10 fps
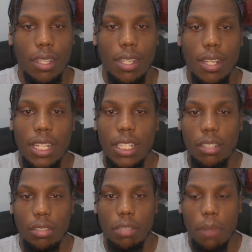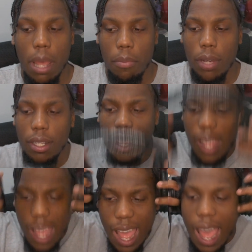Let's get to this bad boy.
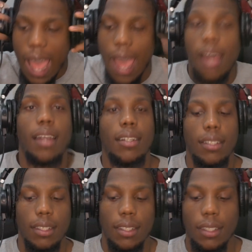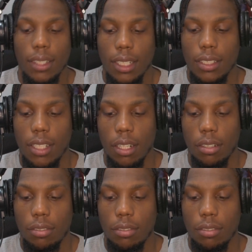Ah, let's go.